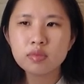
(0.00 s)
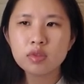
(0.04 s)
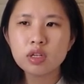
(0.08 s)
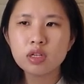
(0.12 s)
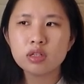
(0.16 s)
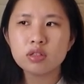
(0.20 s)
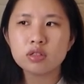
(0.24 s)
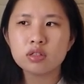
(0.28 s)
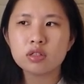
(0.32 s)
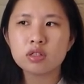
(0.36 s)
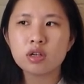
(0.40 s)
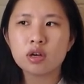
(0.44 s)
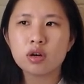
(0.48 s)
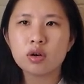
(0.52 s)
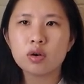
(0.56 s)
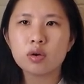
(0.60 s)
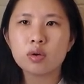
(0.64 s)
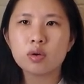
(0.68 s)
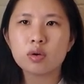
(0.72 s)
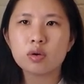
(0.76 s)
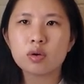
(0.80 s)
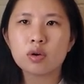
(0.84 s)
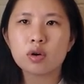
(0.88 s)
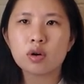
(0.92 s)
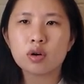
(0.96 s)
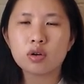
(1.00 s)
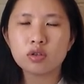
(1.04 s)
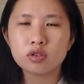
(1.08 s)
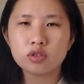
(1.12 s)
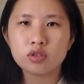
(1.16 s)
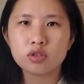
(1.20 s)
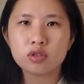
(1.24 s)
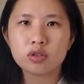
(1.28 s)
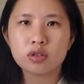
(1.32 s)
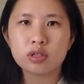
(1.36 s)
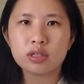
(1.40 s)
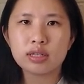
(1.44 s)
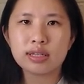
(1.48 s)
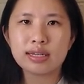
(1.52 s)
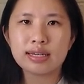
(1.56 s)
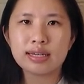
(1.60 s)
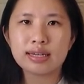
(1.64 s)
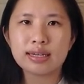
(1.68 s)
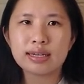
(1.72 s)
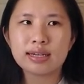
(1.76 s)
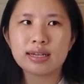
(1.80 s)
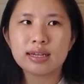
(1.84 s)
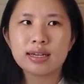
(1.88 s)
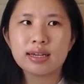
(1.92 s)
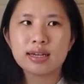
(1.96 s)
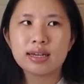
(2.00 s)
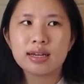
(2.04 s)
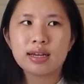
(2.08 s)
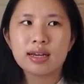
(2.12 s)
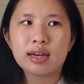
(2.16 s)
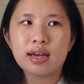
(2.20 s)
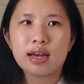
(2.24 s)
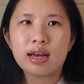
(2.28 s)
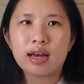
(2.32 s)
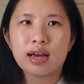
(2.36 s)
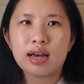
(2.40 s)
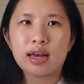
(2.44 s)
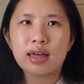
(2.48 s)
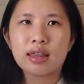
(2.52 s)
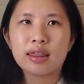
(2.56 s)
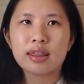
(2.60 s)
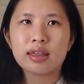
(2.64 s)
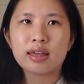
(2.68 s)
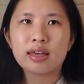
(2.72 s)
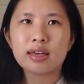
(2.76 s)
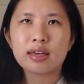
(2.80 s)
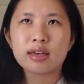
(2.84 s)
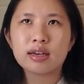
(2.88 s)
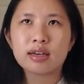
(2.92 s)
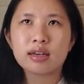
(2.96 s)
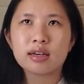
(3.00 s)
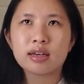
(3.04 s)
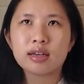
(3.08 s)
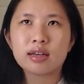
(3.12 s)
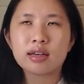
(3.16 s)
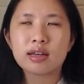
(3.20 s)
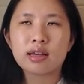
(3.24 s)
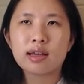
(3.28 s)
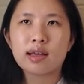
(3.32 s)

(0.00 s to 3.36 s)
So culturally, I think